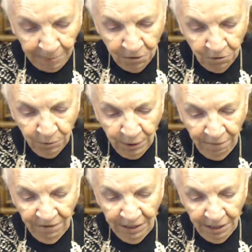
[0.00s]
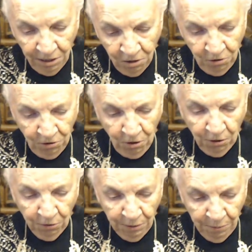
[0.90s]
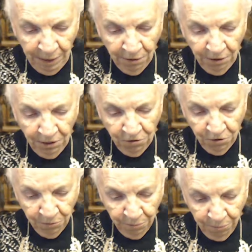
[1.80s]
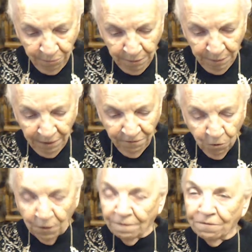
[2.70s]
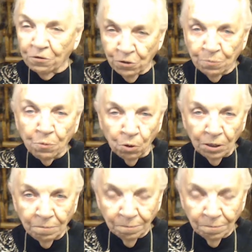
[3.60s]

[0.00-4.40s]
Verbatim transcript: to give the younger daughter in marriage before the firstborn.